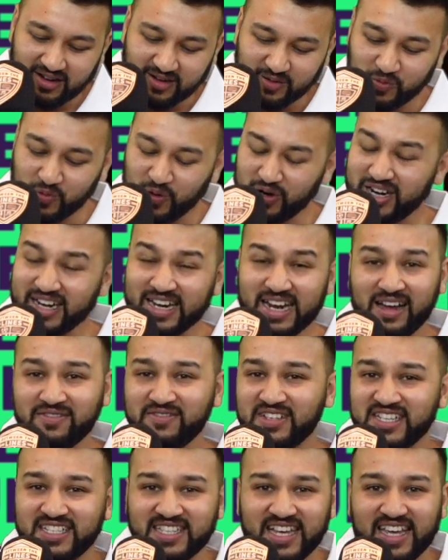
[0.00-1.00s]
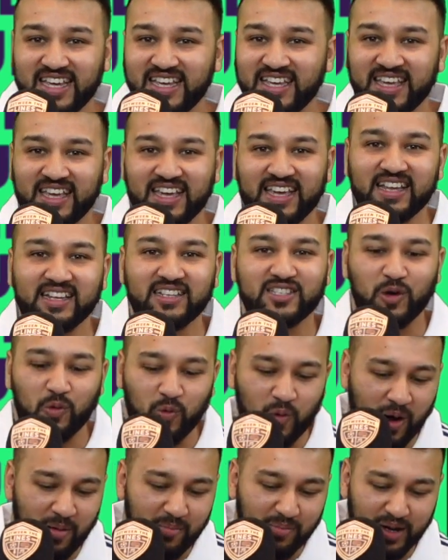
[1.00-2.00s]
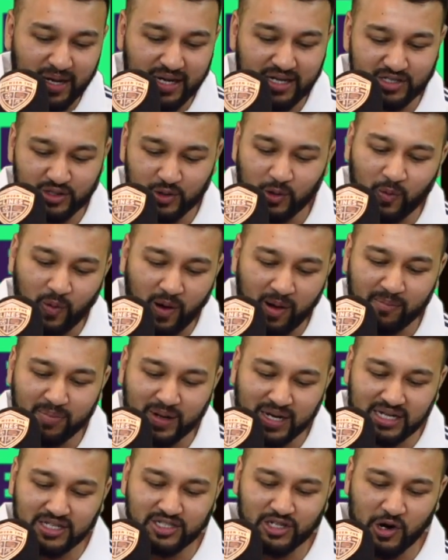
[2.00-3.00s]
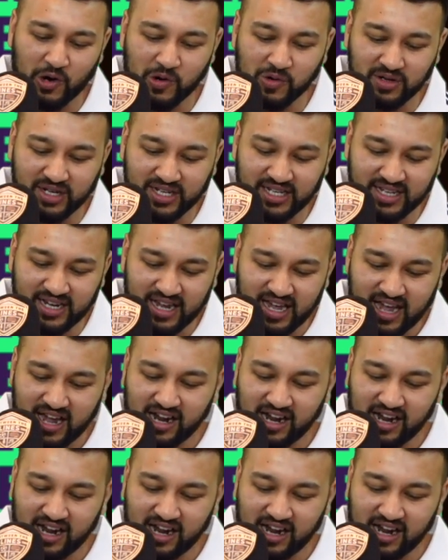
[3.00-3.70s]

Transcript: We're going to have to take it into one place and one place only.